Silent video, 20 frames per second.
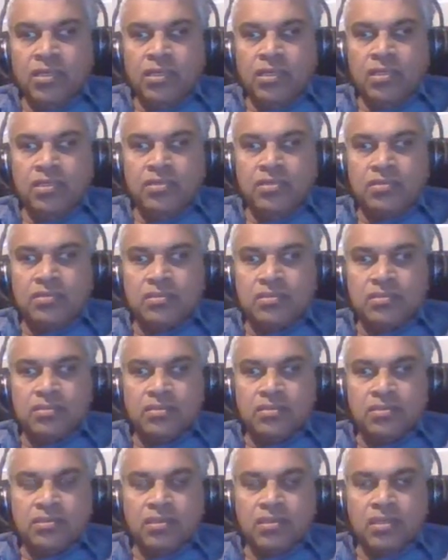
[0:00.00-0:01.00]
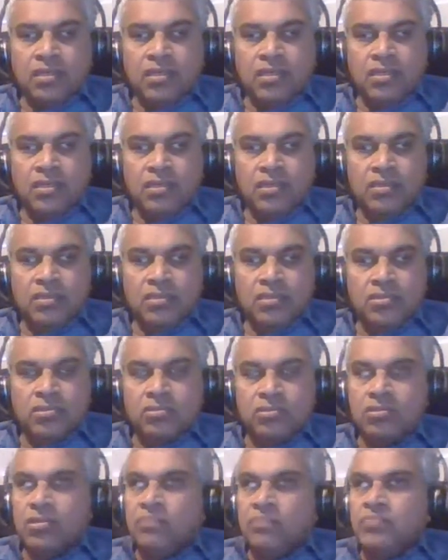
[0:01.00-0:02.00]
is
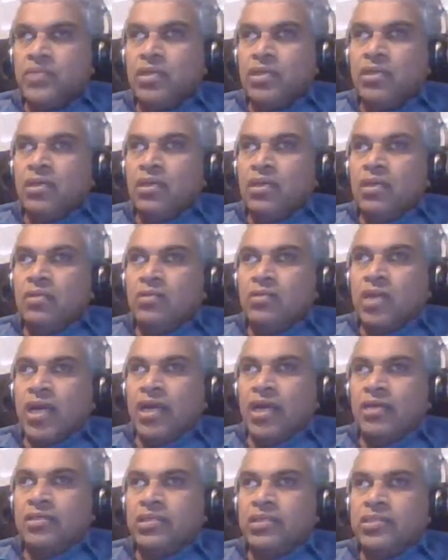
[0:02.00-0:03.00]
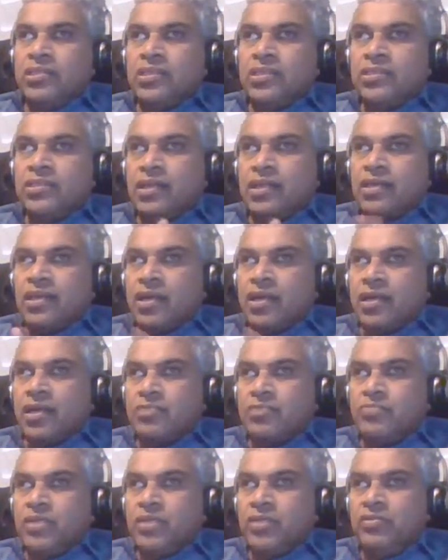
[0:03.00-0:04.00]
the characteristic that
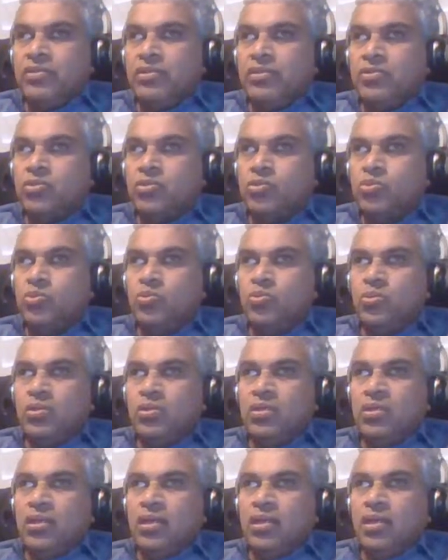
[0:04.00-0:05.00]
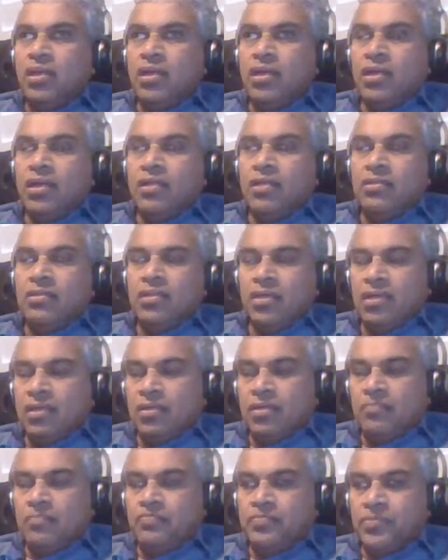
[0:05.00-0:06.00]
connects between the two. And
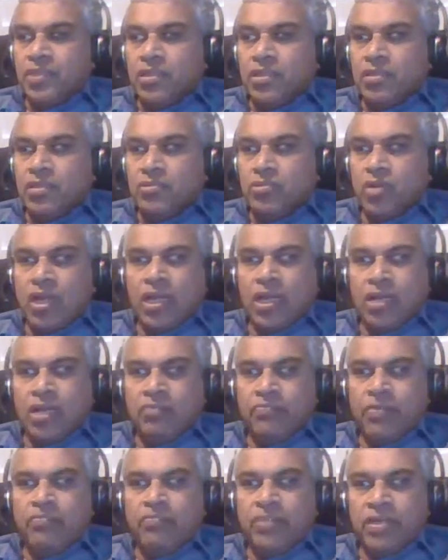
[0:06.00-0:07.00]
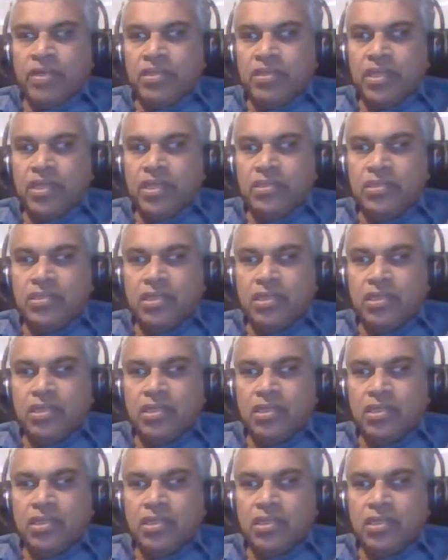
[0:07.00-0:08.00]
so I have published these in
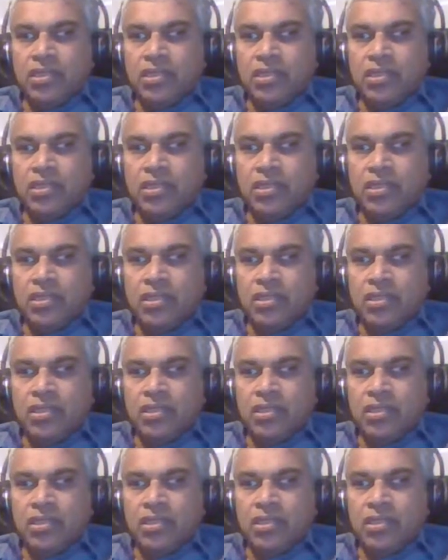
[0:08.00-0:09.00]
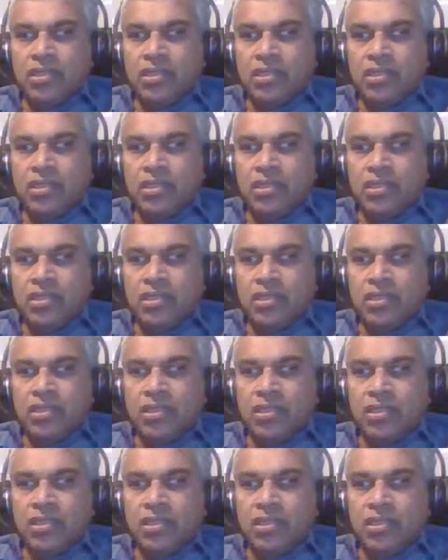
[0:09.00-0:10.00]
many peer-reviewed papers.
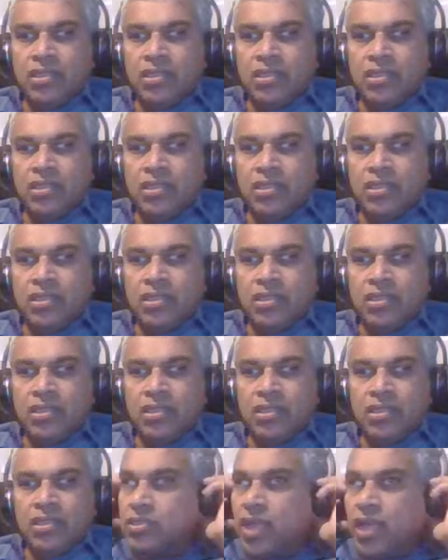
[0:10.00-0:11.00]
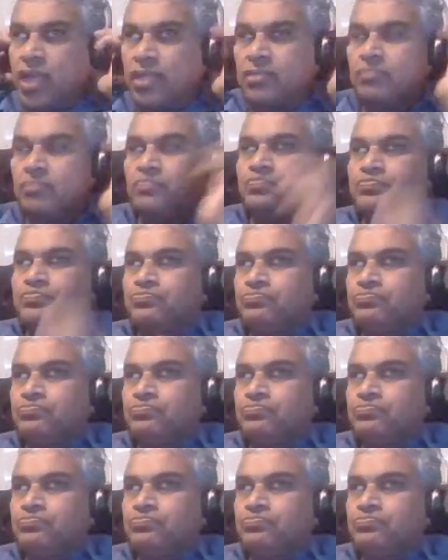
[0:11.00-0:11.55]
So these, when we use that,